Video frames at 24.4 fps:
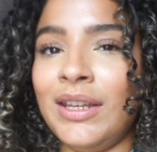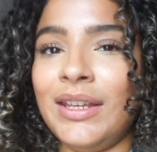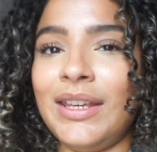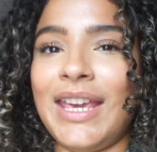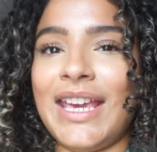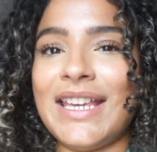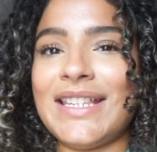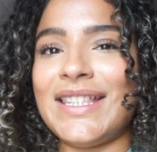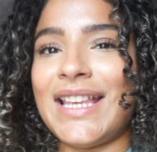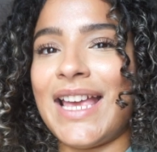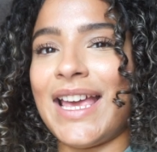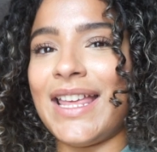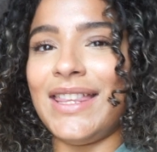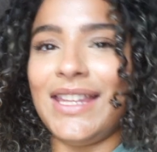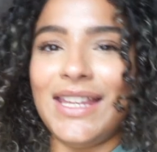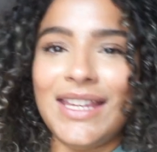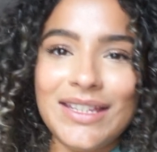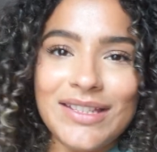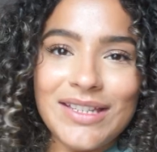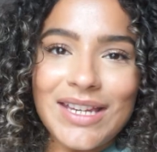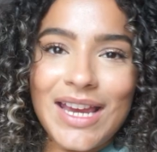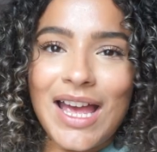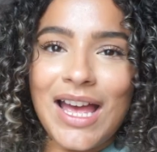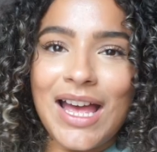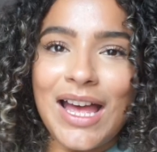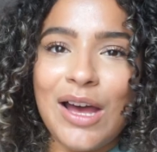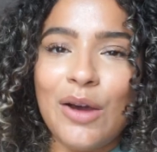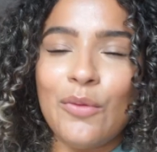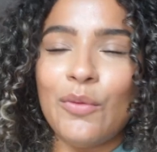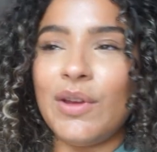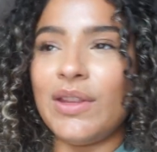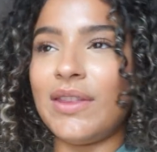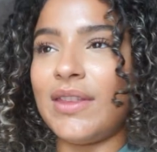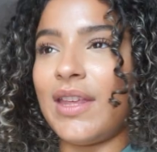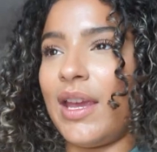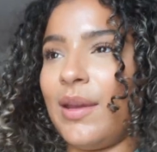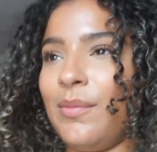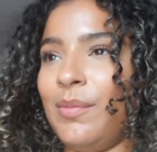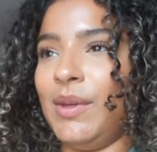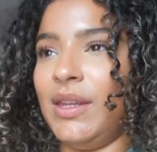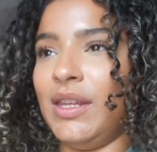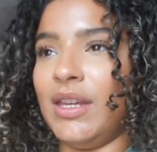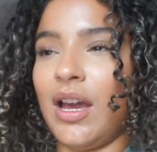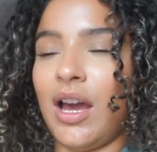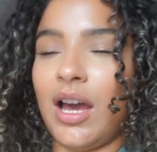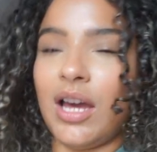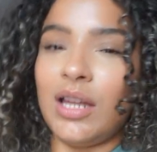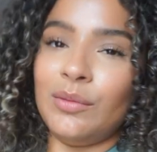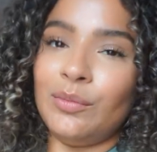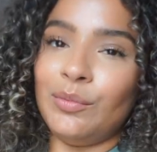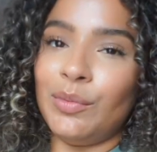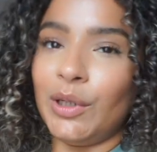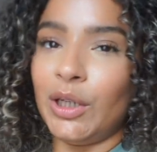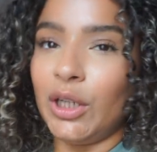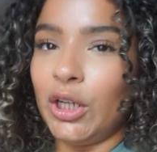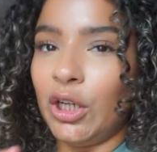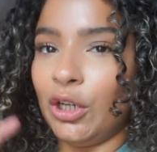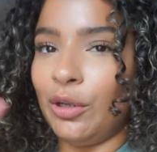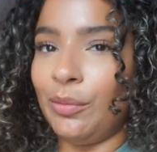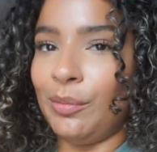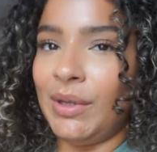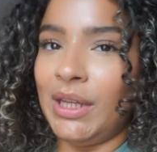quesadilla with, like, Beyond Burger